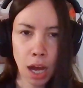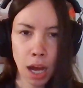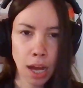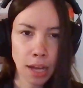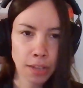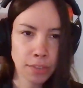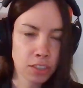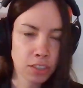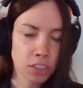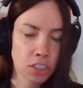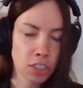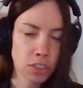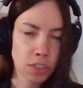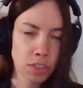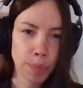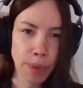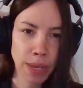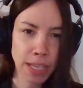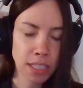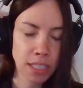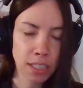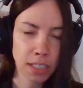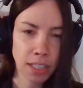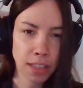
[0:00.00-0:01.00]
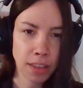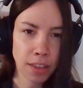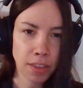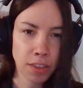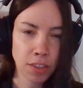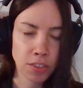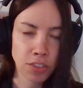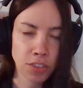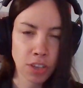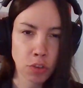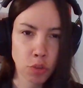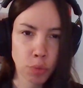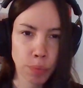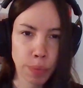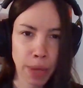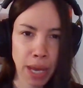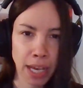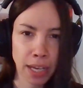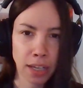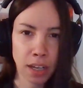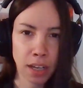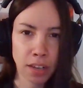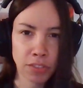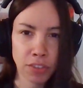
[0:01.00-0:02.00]
It's just basically that the central
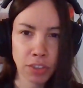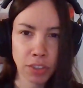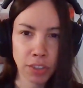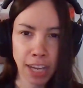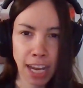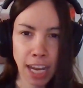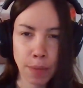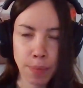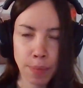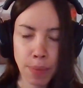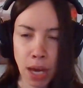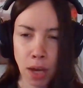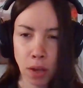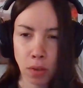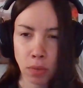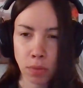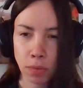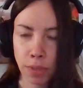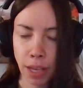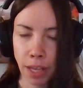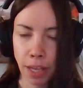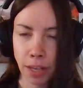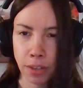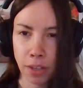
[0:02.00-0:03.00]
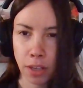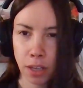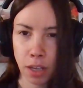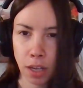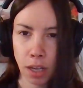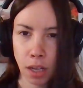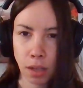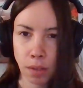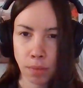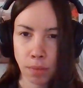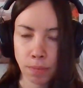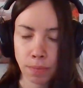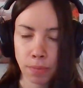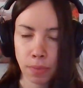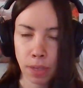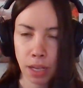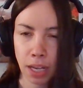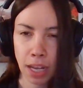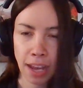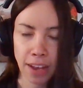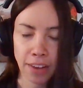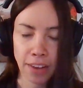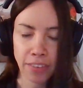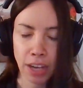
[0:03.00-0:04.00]
bank governor came out and I
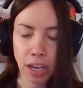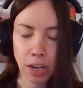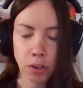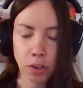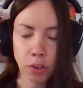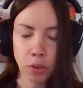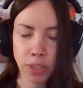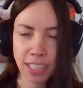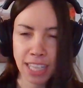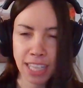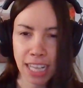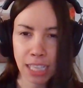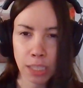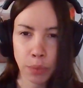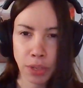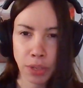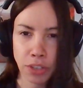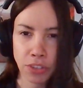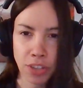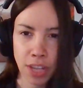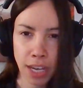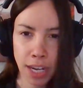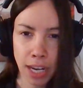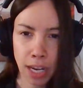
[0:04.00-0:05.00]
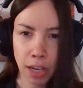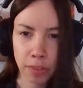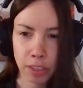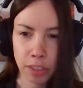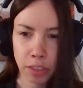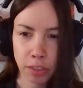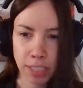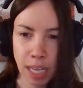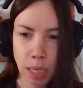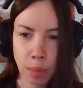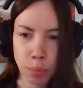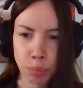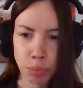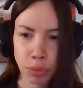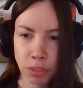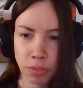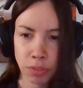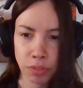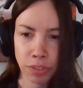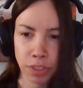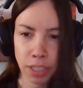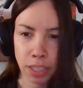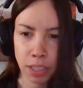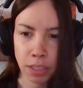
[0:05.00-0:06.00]
don't know exactly what he said. I only looked at it
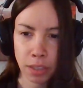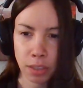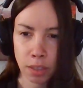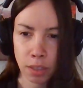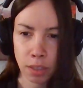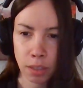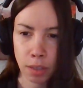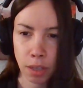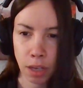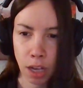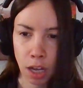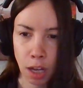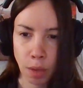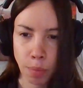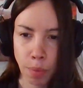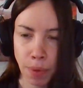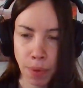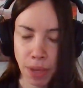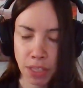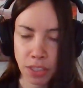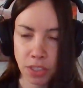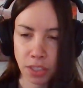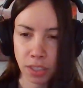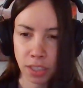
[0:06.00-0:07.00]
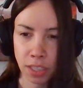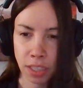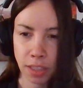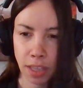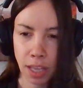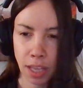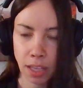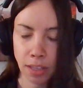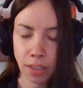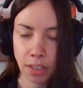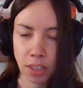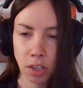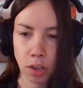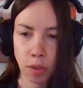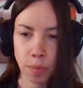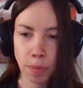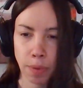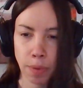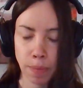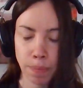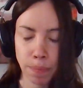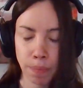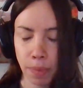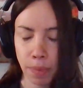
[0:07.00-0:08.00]
briefly. Okay. Basically that, you know,
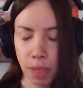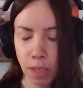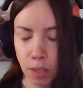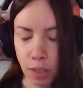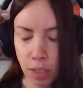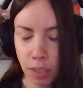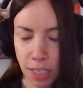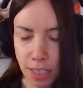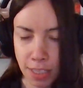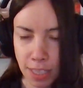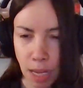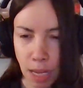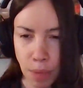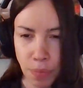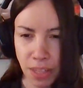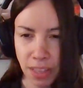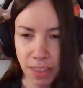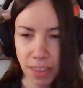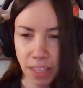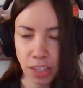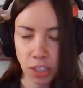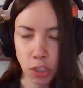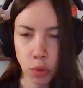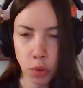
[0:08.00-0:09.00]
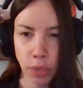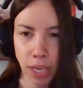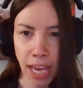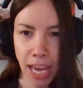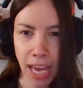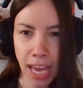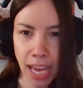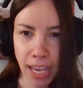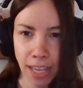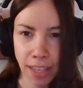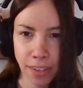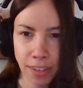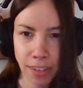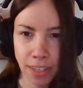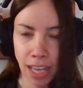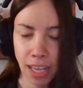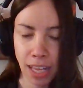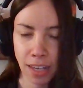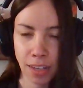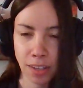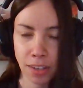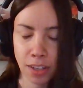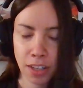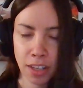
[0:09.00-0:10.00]
the same thing that UK
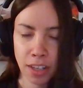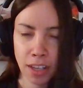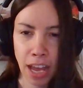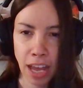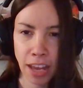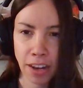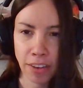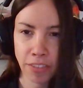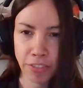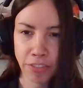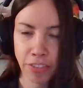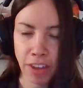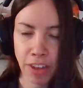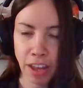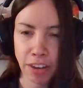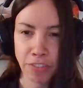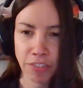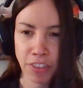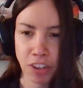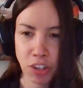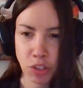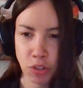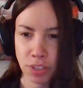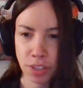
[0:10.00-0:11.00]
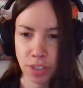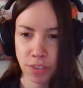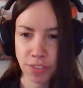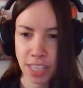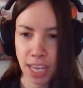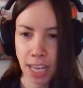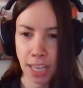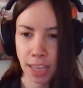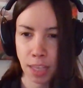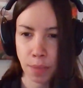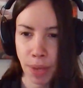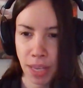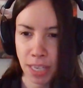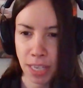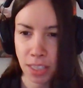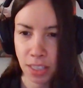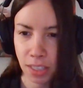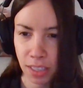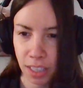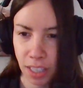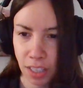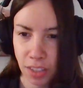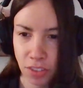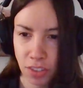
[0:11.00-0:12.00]
and Fed officials have said, that
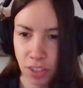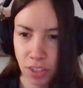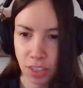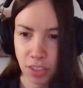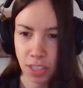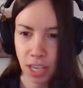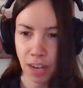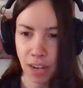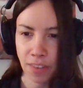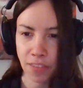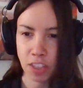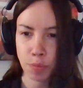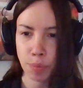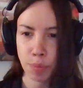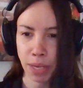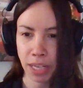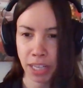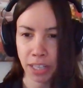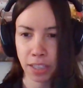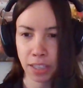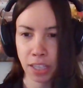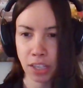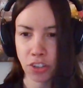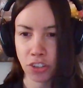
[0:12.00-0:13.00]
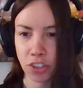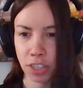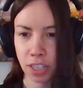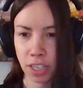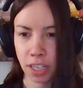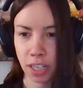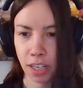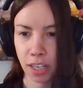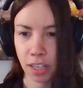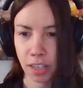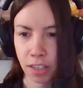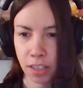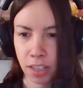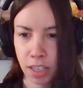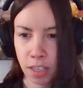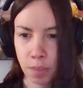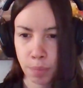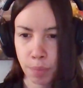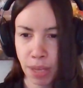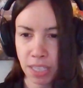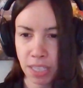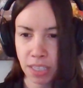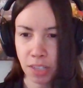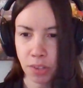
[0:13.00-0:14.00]
basically it's kind of a speculation, and
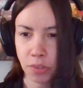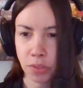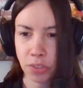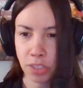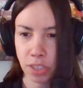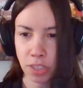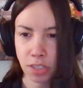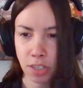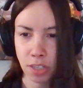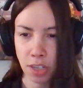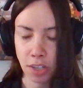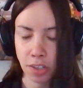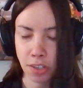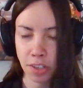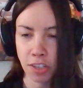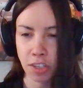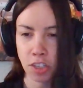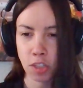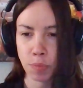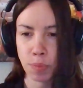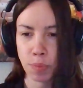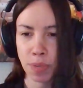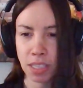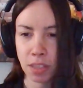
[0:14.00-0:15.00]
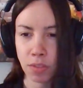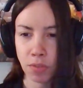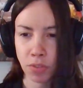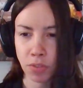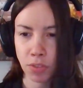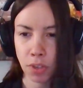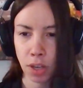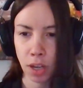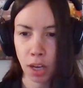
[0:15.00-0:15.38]
basically it was a dismissive